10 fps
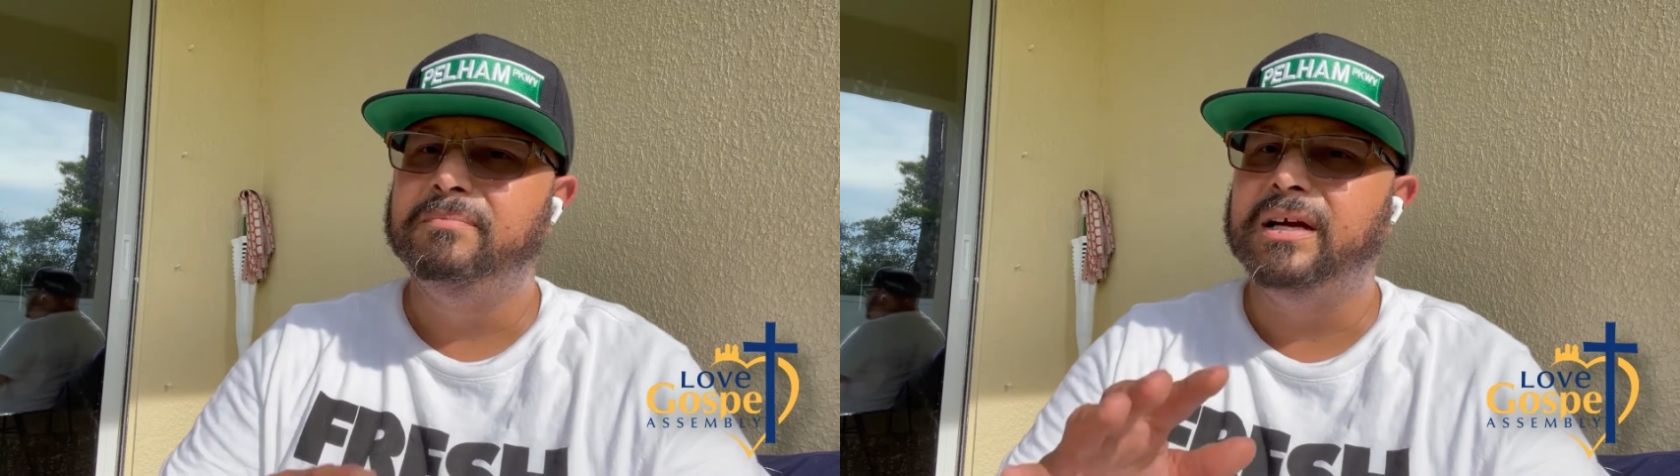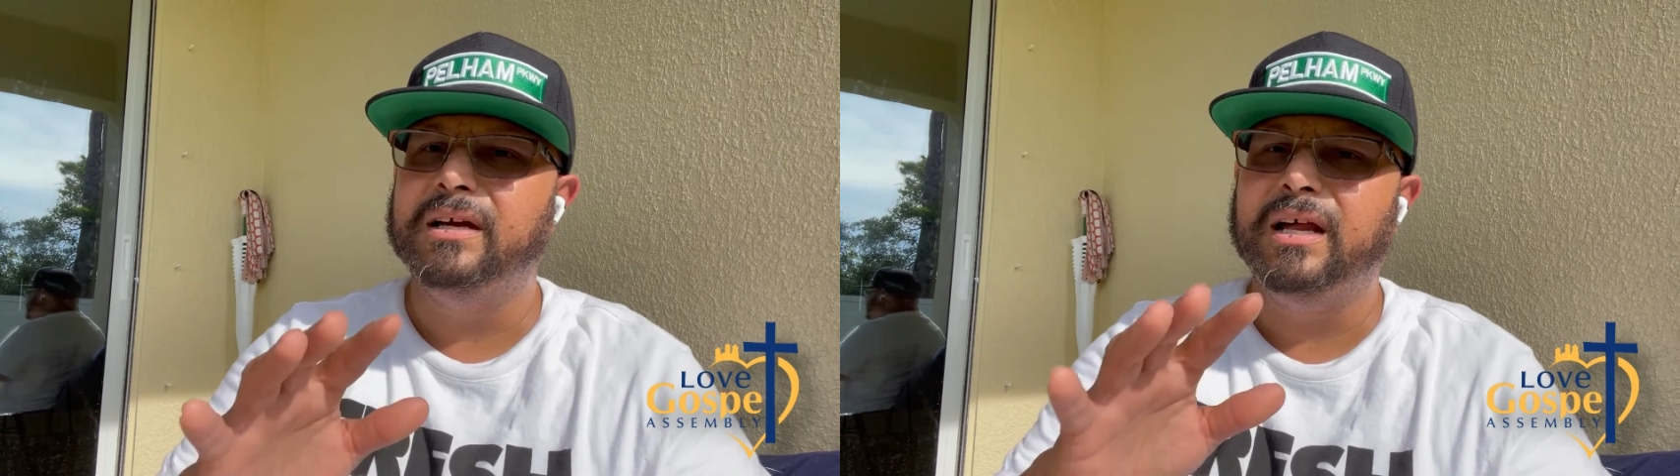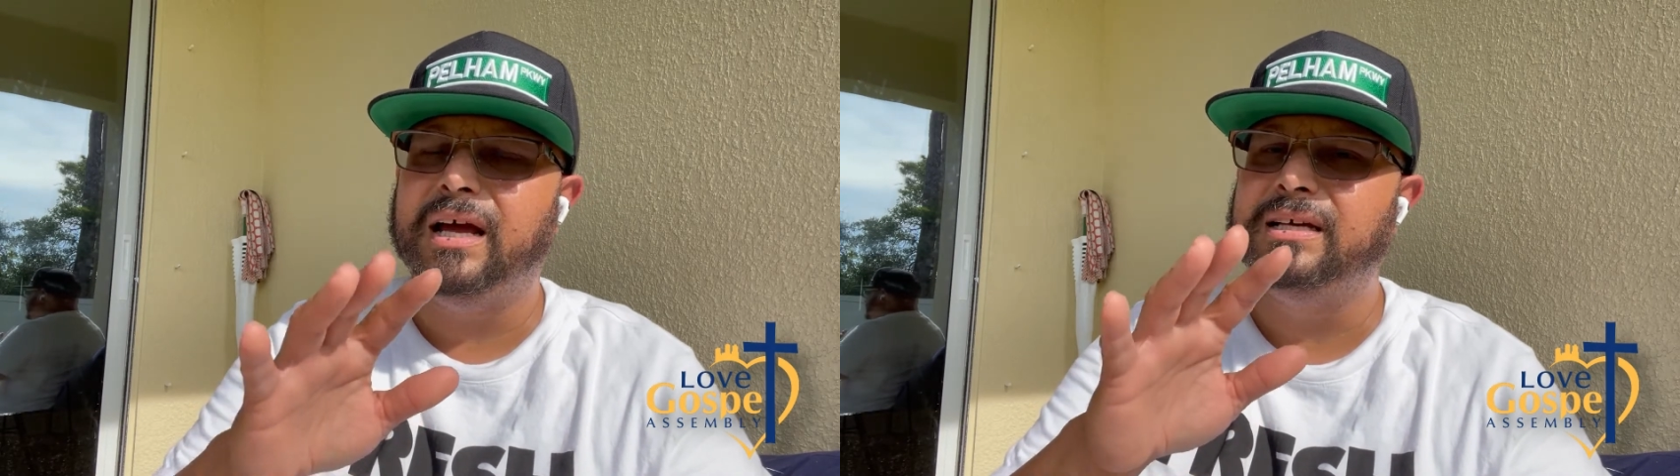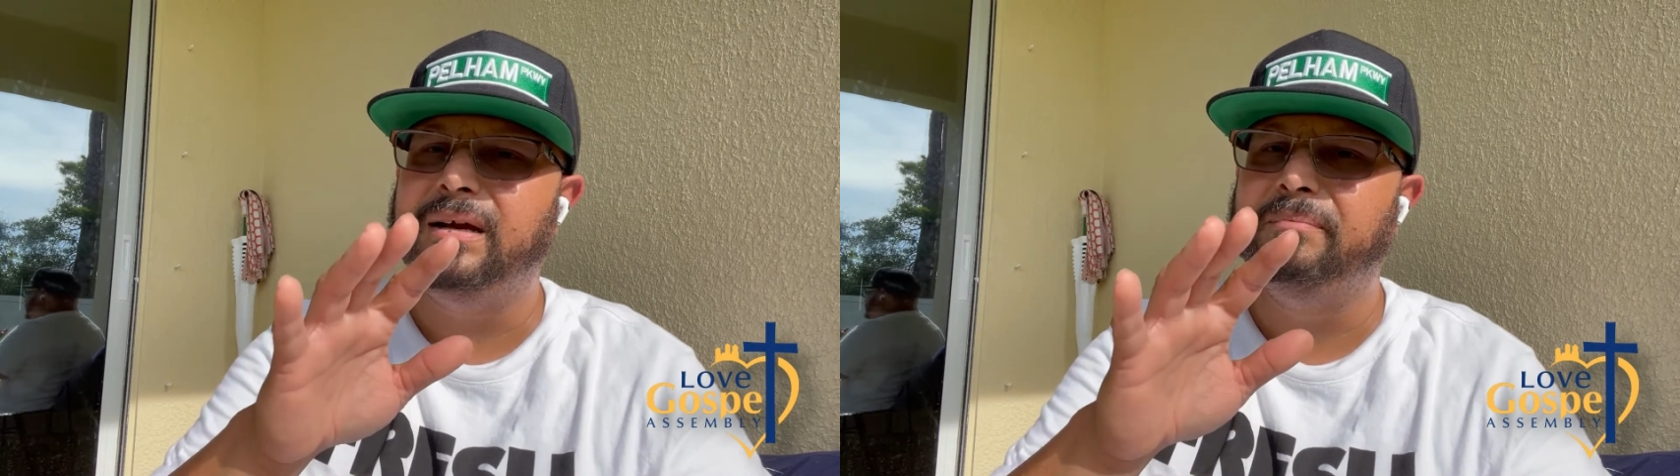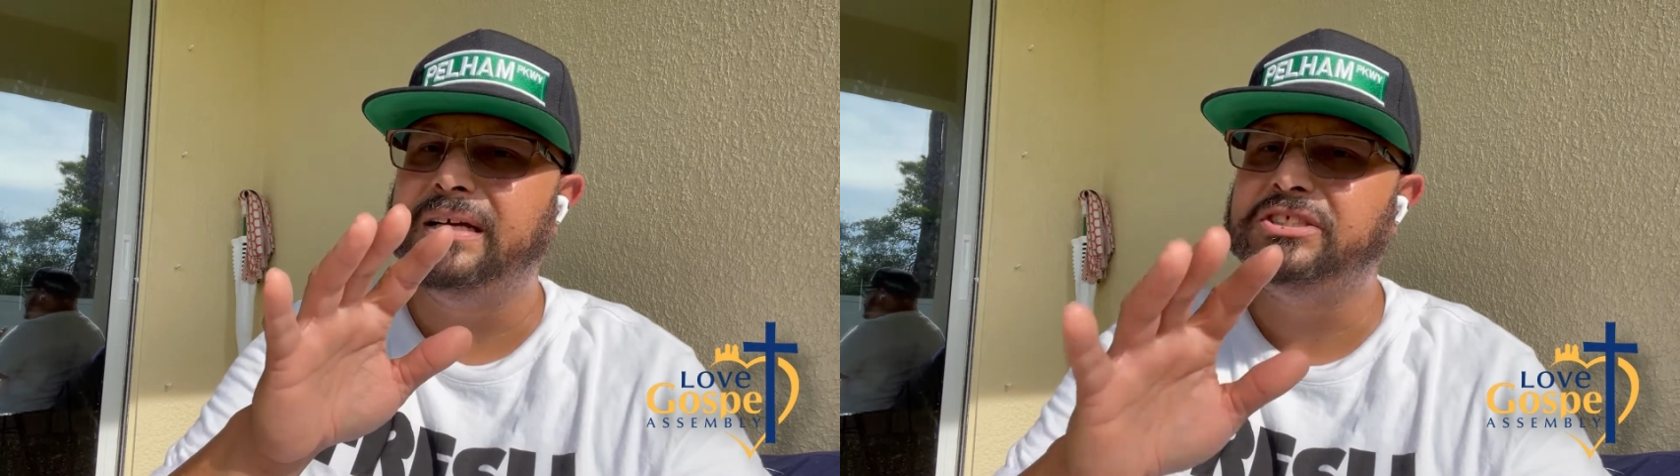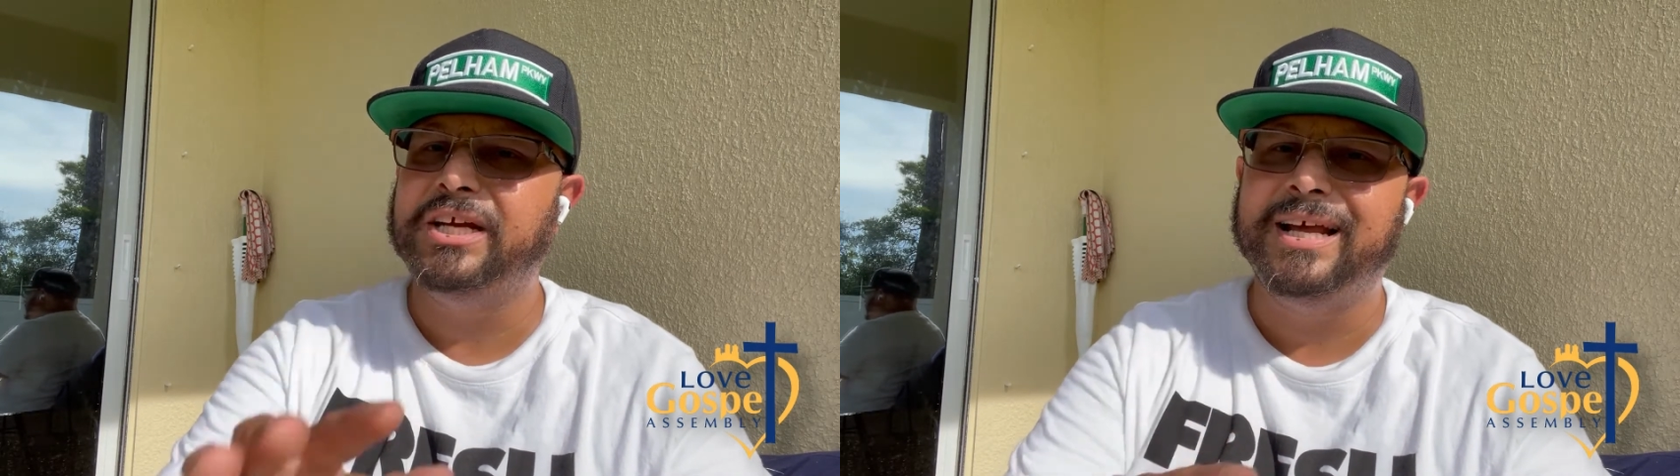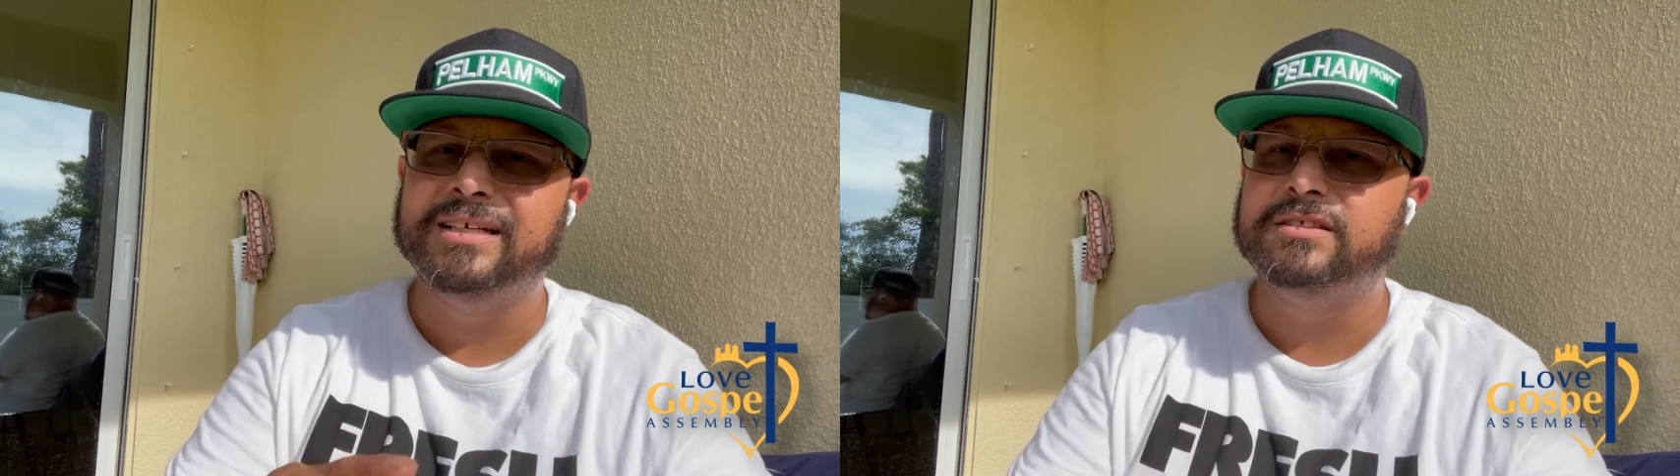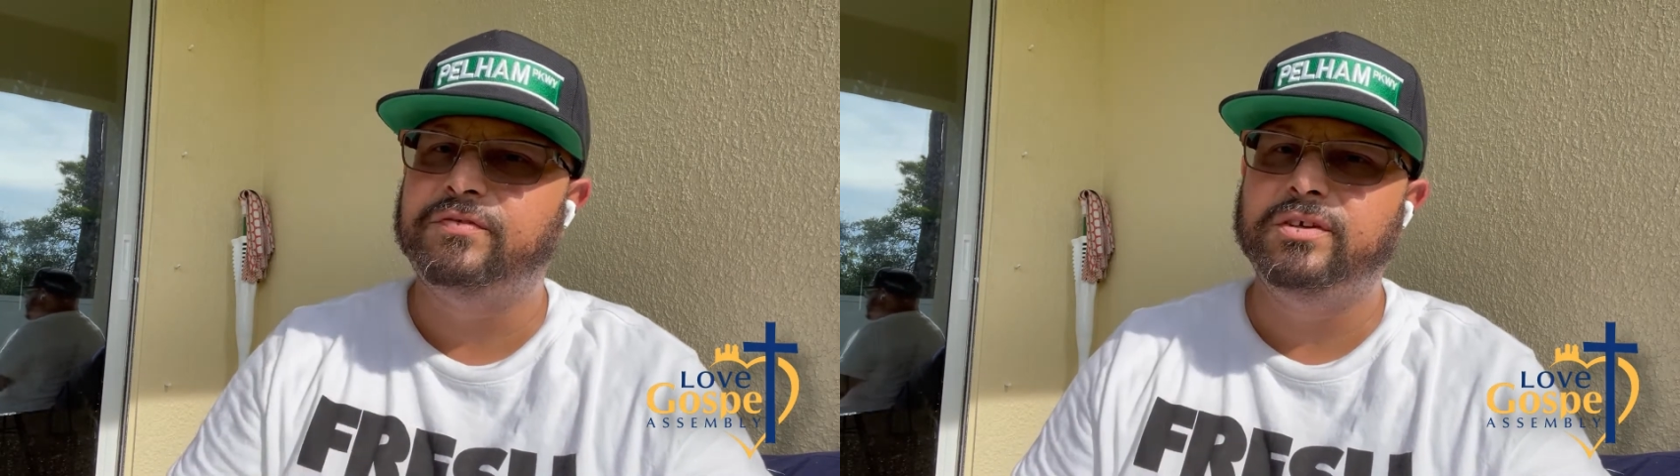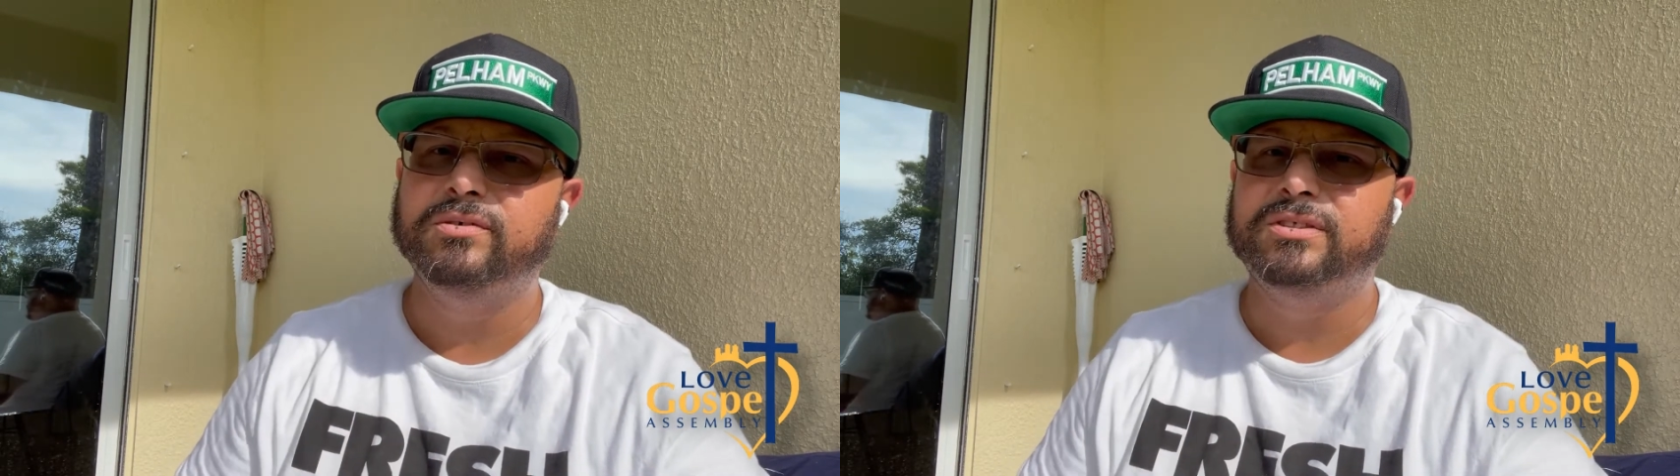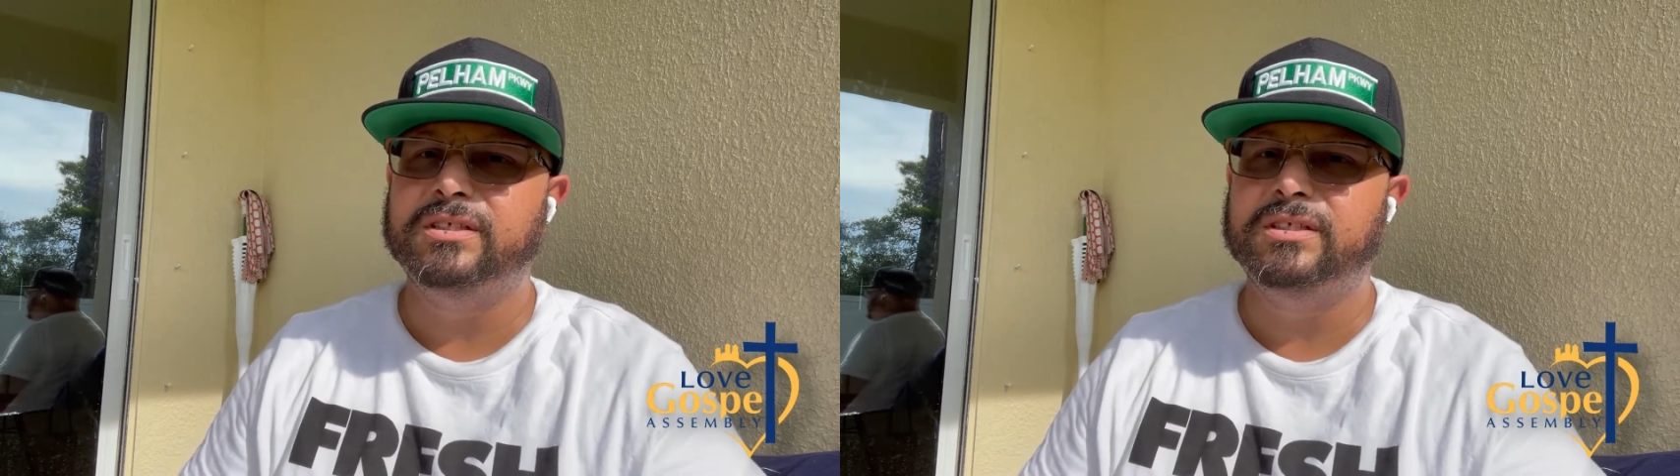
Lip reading: My challenge for you